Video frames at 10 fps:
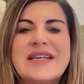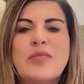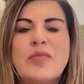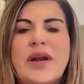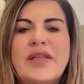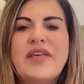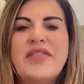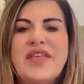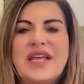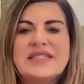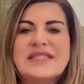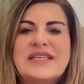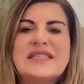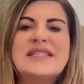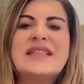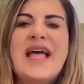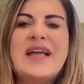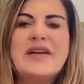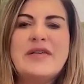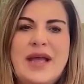And one of the things is
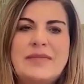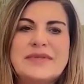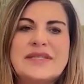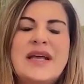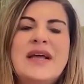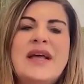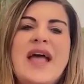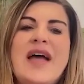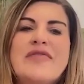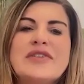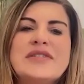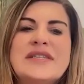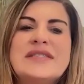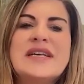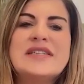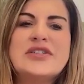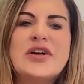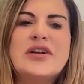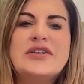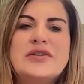leg cramps ever since I
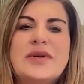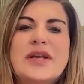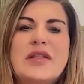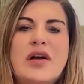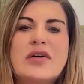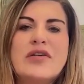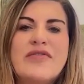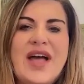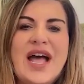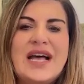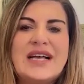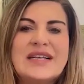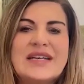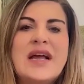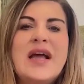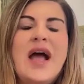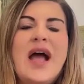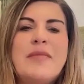started doing longer fast.